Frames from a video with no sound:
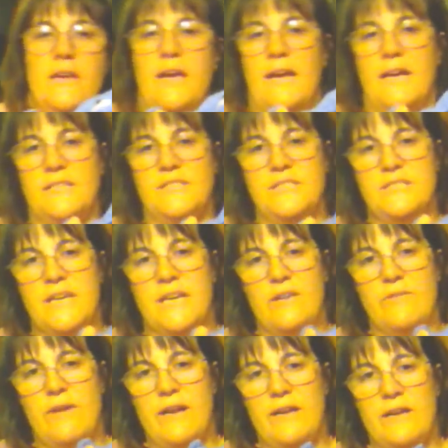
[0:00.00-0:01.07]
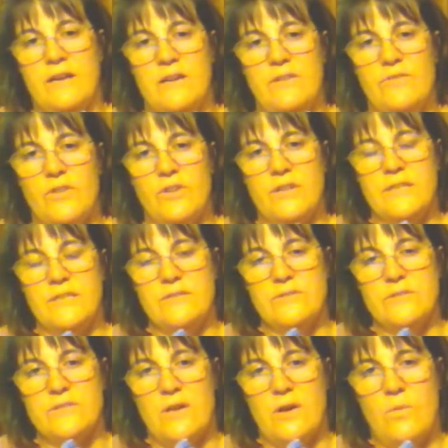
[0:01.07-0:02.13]
and she's getting ready to convert it into a
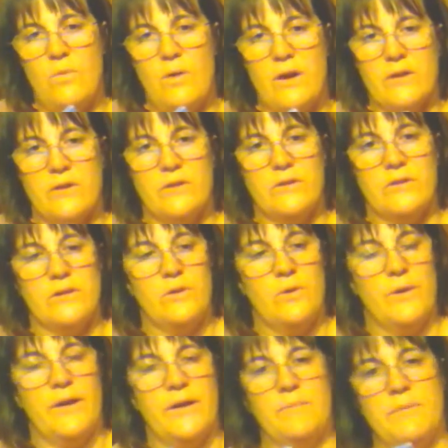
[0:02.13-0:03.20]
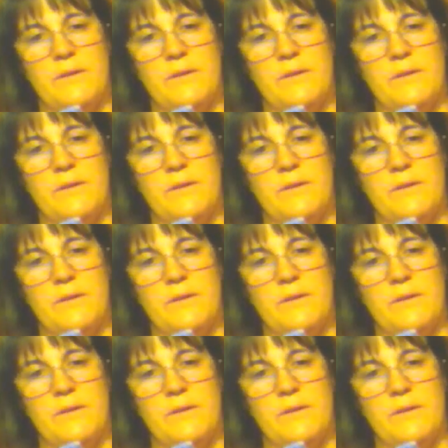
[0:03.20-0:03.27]
saltwater aquarium.